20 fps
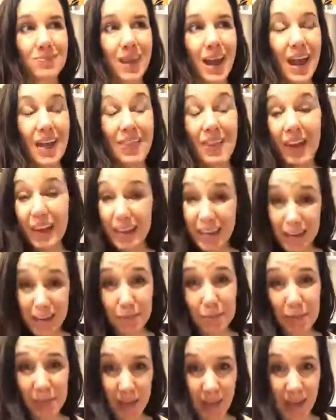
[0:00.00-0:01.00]
And that
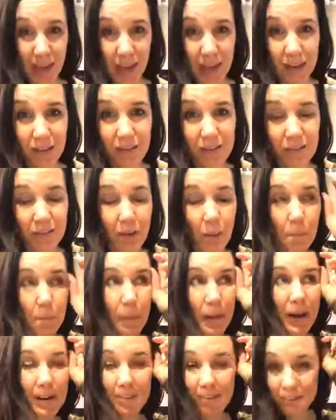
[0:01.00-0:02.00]
can be the case,
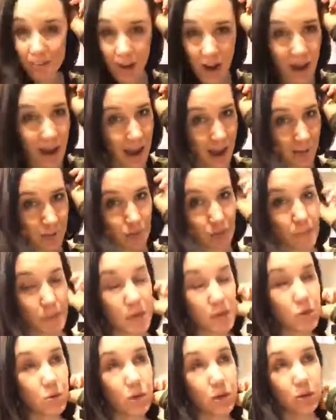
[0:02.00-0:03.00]
but it does not have to be.
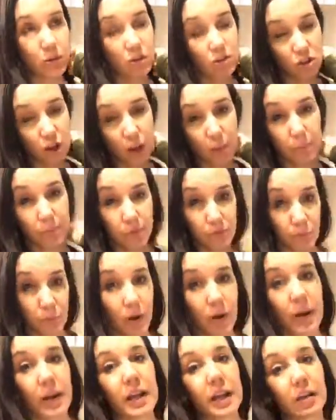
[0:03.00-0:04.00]
You can shop
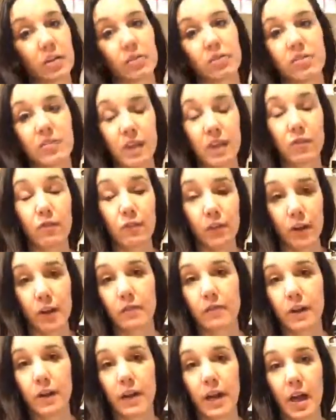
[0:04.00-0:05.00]
smart and stay very,
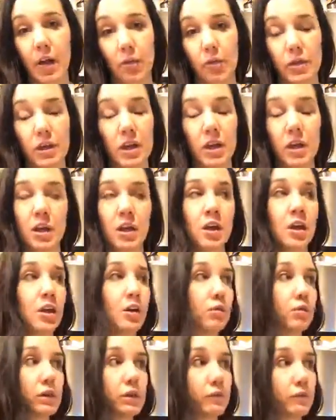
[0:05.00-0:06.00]
very healthy.
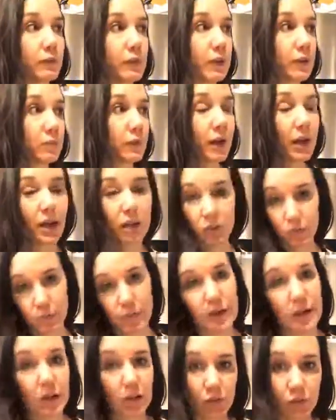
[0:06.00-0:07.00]
My
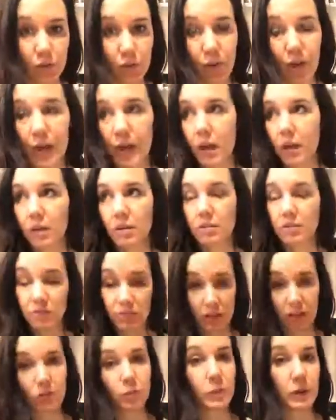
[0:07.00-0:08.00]
husband eats for like
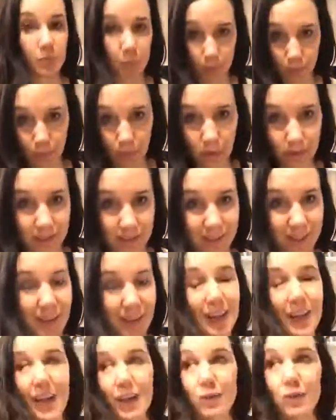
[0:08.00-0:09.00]
6 people.
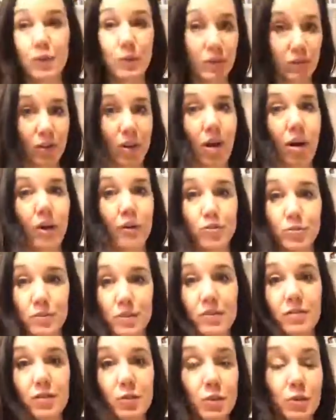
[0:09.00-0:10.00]
If you went to college with
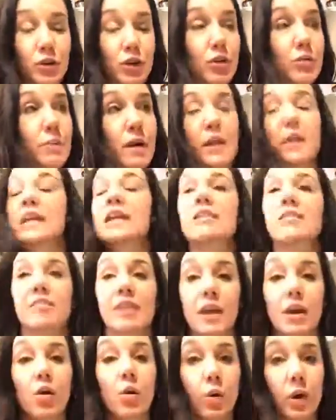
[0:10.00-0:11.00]
us, you will know Ben eats
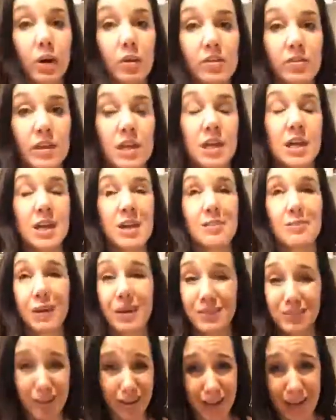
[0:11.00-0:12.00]
like a horse. My
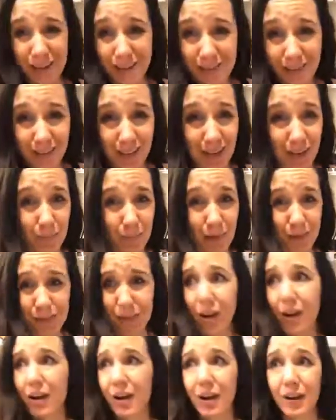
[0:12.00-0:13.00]
son eats a lot. My
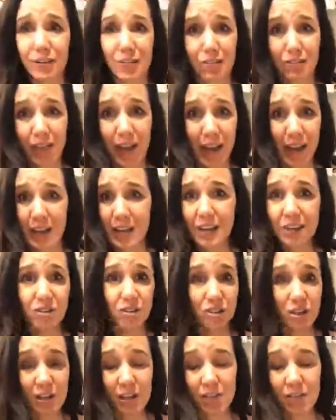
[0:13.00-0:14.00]
daughter is tiny and
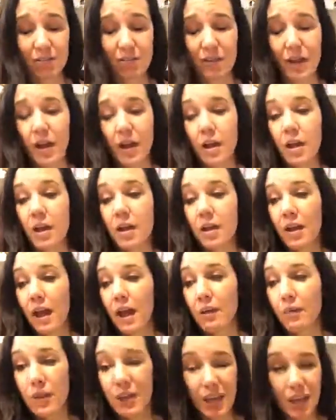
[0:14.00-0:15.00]
she eats a lot.
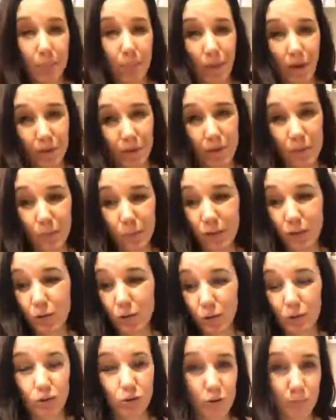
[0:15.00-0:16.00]
And we keep our family
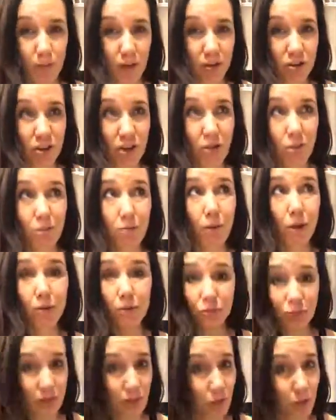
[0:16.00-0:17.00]
grocery budget
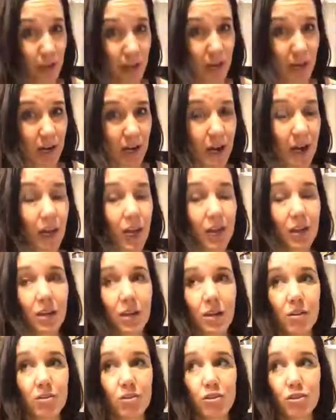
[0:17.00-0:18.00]
mostly organic
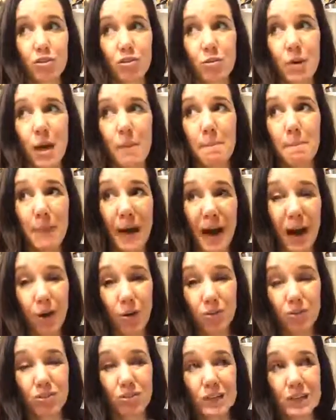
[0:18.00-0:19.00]
to
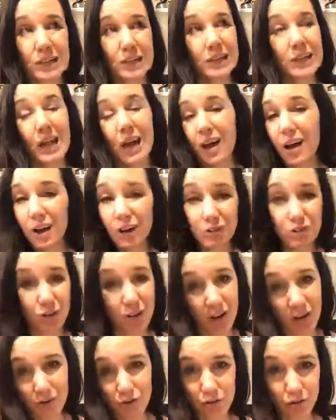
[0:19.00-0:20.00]
about $100,
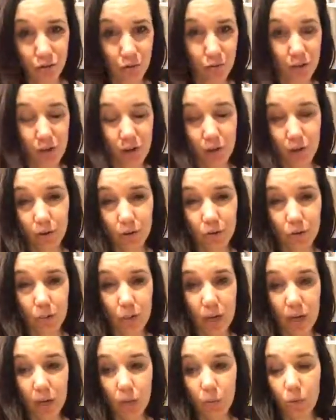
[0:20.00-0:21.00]
$150 a
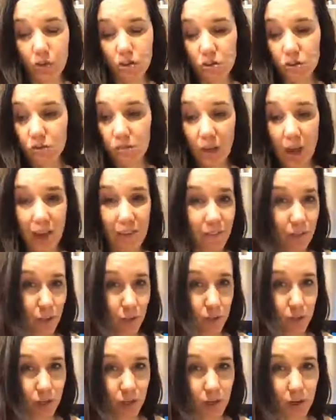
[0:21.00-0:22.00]
week, which is, I feel,
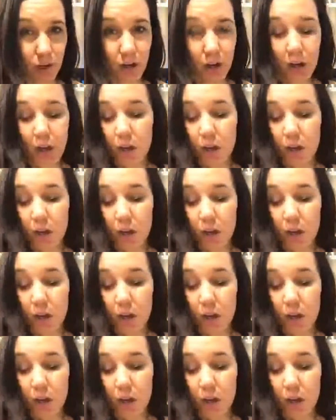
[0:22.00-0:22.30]
really good.